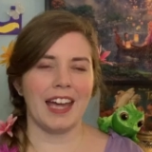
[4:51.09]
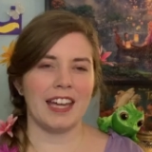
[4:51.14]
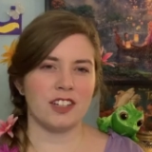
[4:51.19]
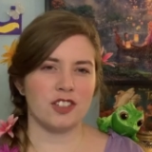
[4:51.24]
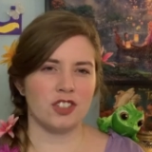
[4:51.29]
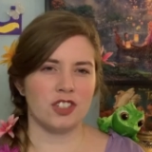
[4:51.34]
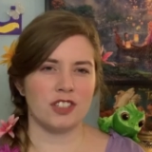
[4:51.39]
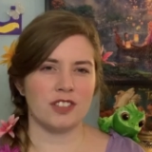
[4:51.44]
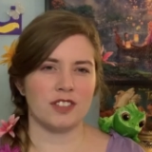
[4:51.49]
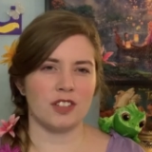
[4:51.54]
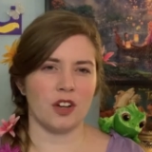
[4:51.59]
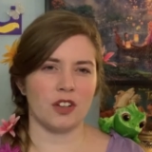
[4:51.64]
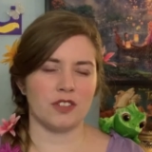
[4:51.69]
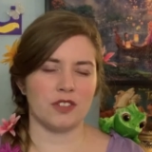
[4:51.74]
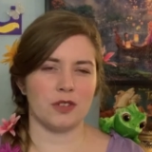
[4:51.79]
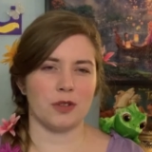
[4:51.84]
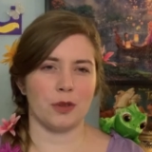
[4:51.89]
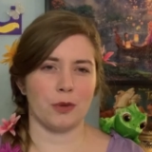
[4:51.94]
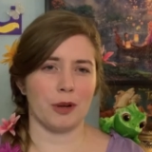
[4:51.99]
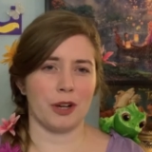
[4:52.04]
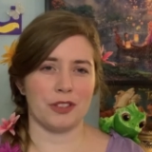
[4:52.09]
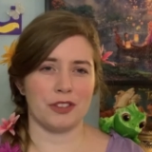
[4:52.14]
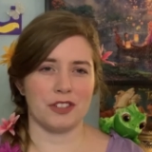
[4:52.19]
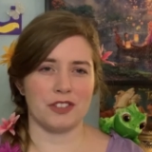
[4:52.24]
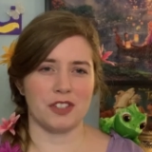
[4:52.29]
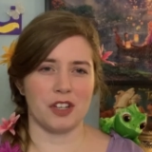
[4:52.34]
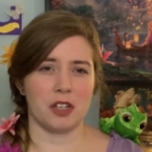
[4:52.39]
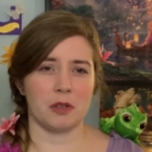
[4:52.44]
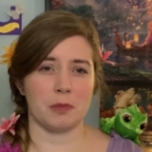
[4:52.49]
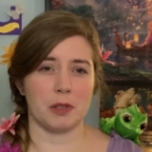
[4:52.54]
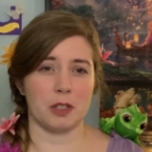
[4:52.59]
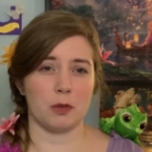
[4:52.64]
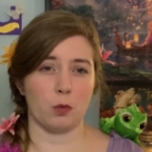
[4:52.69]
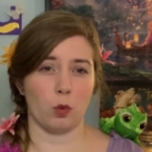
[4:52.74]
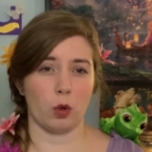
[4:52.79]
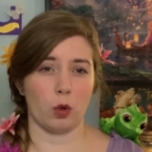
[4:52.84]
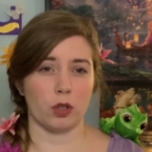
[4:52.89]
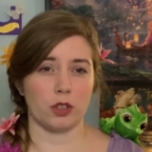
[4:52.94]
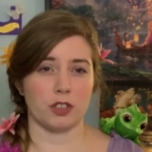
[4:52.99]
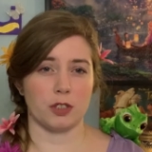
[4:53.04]
and she's also throughout the song being
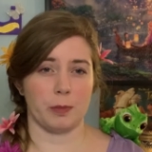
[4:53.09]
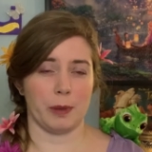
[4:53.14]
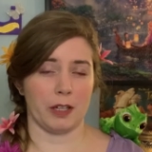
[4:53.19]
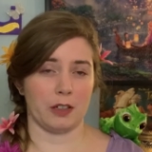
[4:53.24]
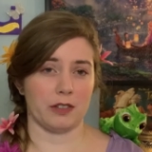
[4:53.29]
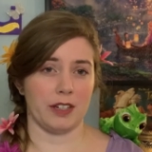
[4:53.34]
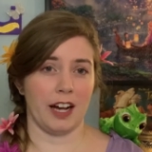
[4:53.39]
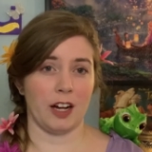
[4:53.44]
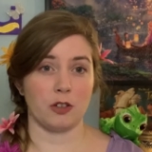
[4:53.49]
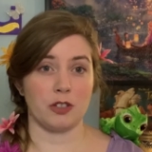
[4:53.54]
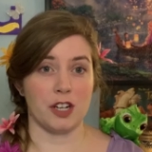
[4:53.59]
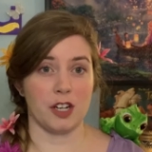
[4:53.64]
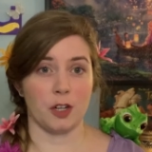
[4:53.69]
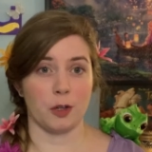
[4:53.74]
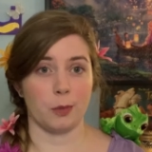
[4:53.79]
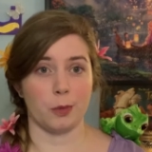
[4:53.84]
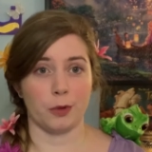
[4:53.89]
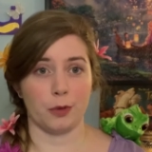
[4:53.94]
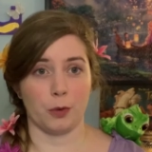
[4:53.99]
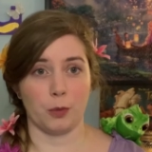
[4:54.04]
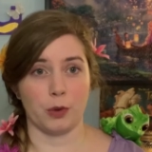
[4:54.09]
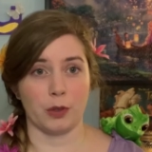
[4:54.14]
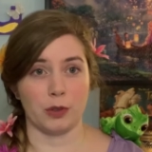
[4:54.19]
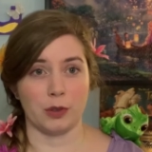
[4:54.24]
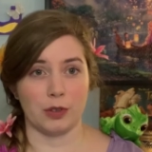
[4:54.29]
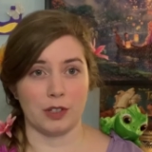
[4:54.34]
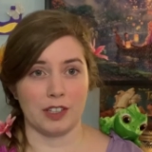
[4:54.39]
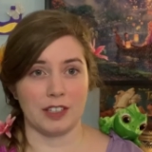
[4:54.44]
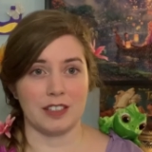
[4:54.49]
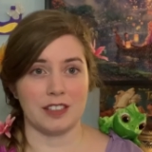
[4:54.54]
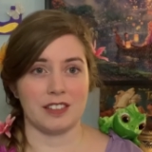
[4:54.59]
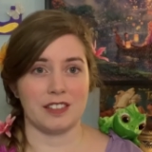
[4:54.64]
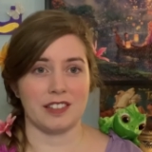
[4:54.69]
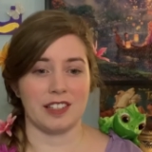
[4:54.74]
warned about how terrible the world is